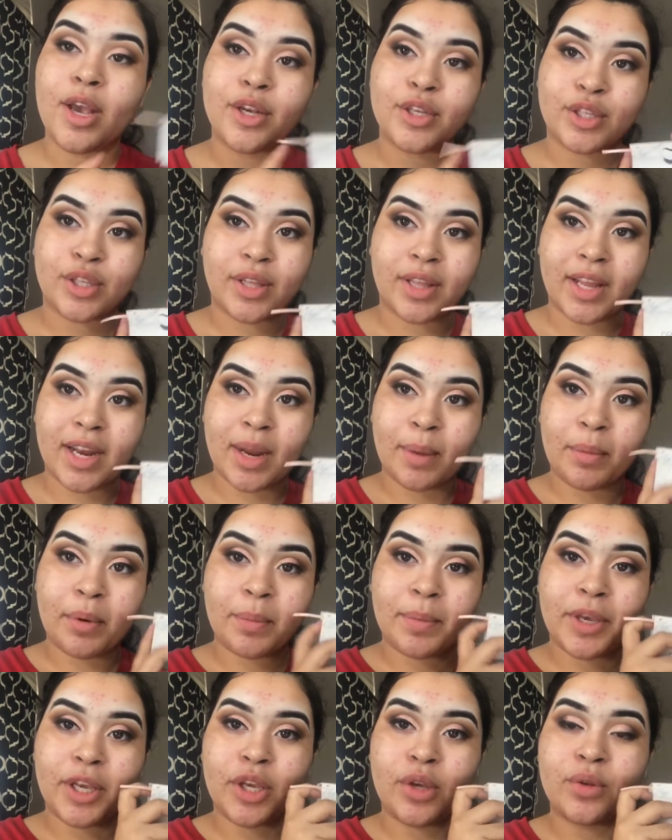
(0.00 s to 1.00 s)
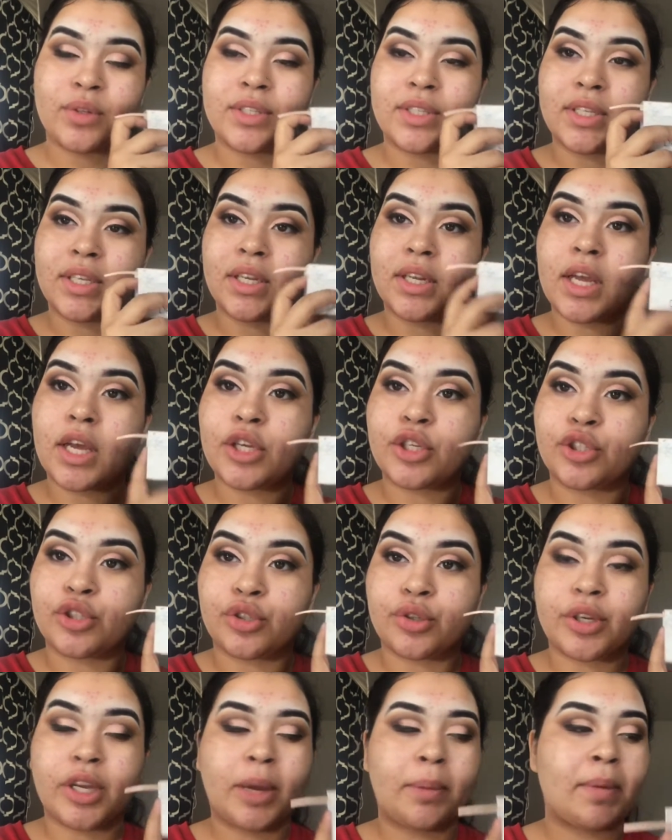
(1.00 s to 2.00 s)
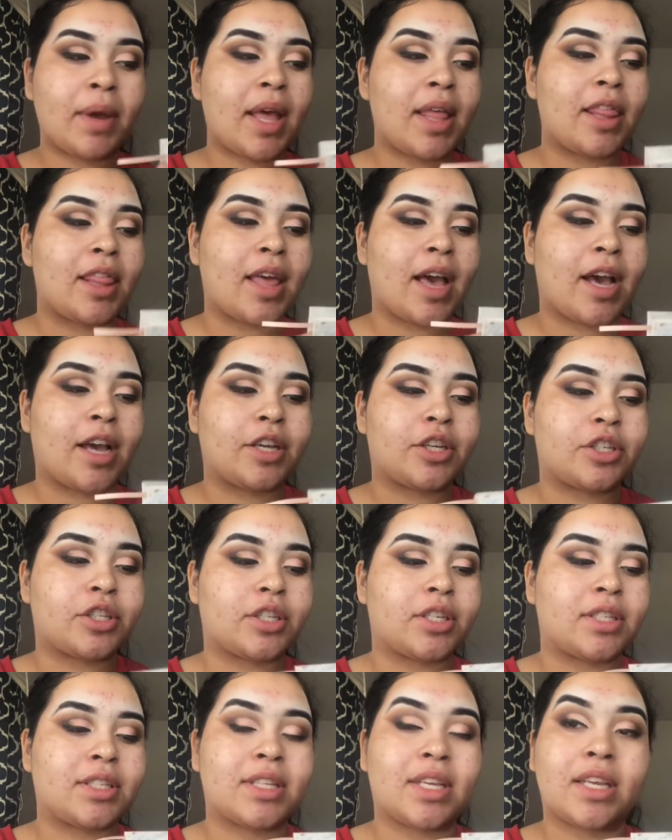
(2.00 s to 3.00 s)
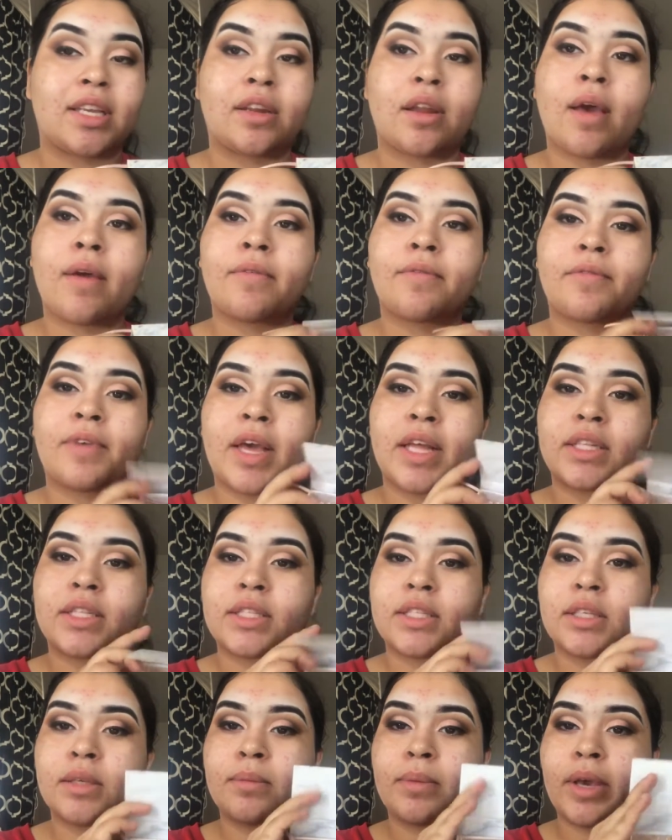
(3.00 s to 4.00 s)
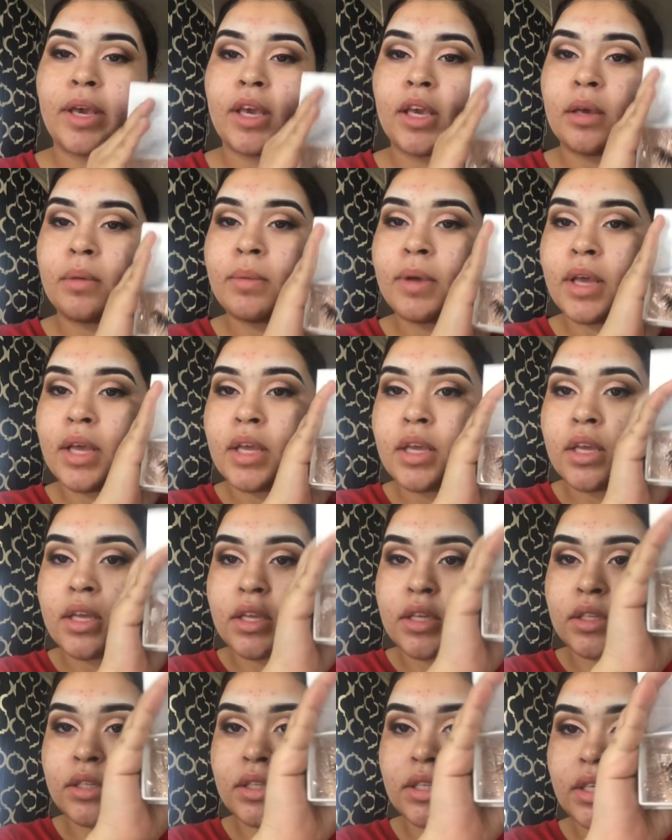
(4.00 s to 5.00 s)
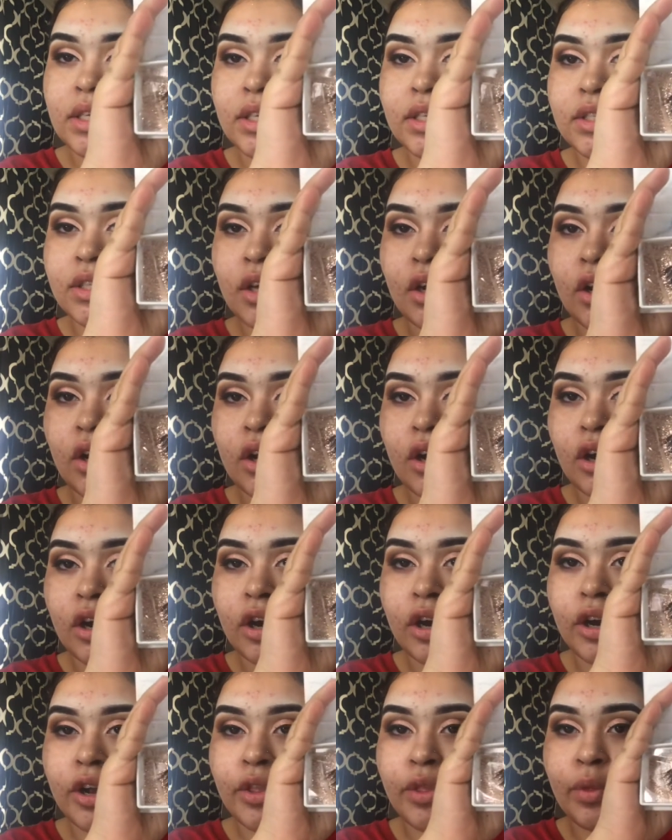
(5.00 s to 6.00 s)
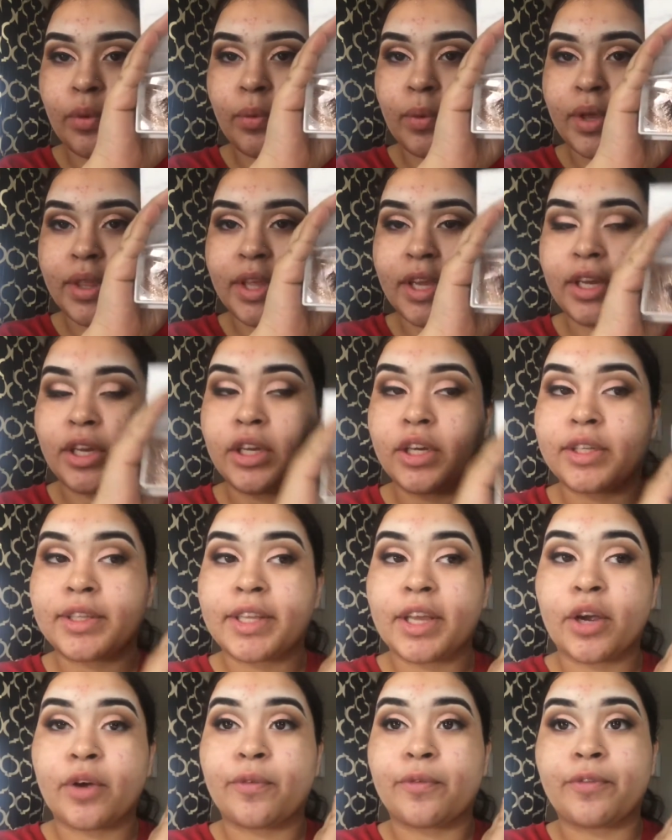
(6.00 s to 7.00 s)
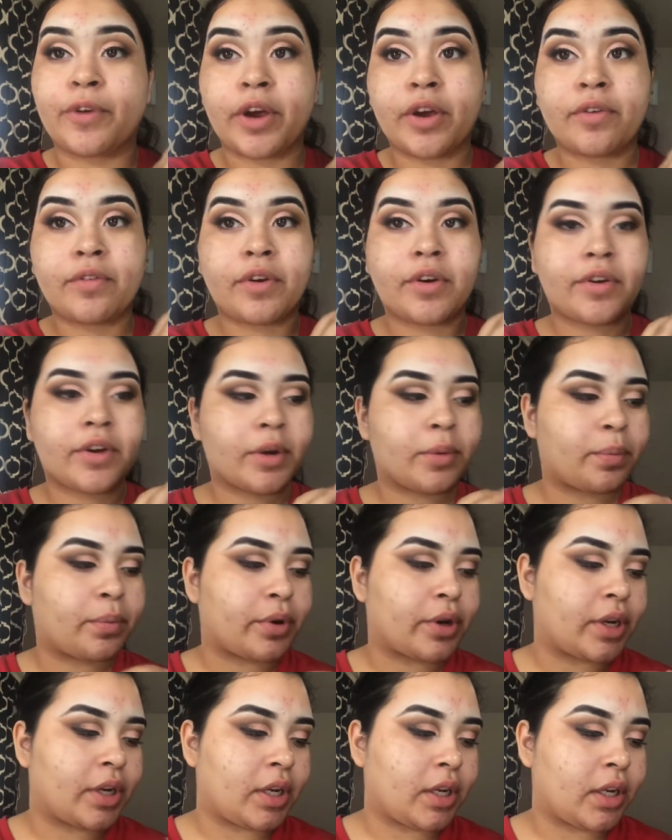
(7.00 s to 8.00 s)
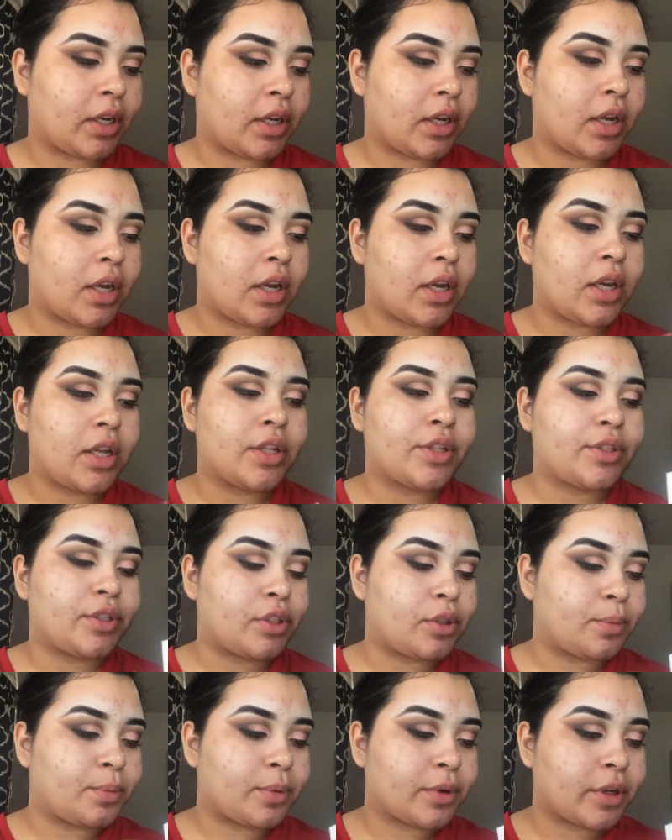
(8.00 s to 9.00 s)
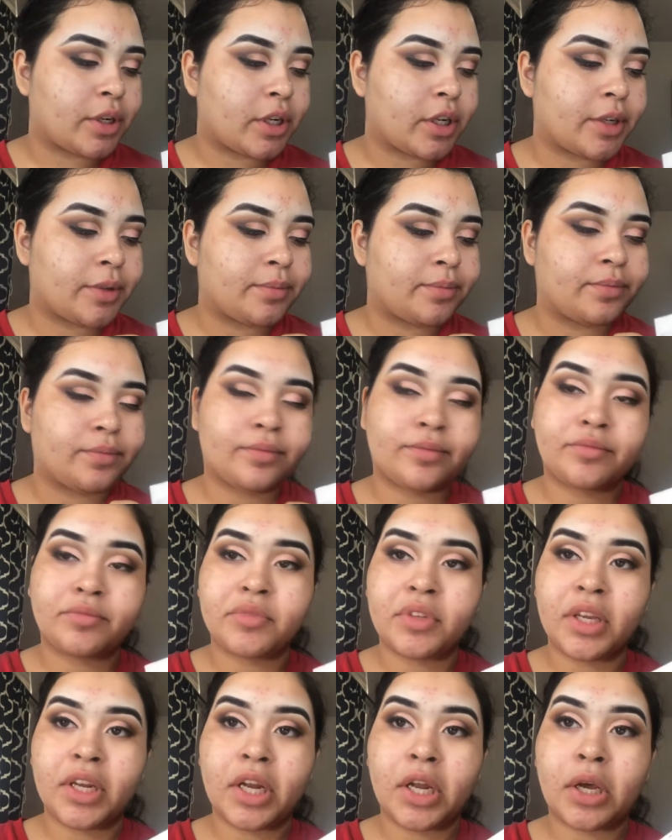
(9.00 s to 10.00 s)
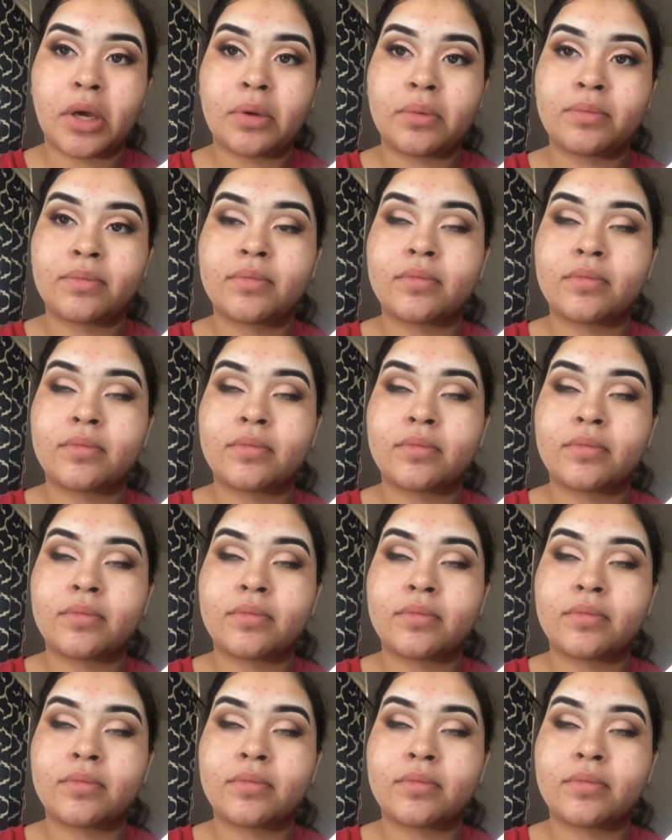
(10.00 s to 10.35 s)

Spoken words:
So then I'm going to be using Dream Lashes in Fancy Babe. These are the way they look. They're very, very pretty. Super, you know,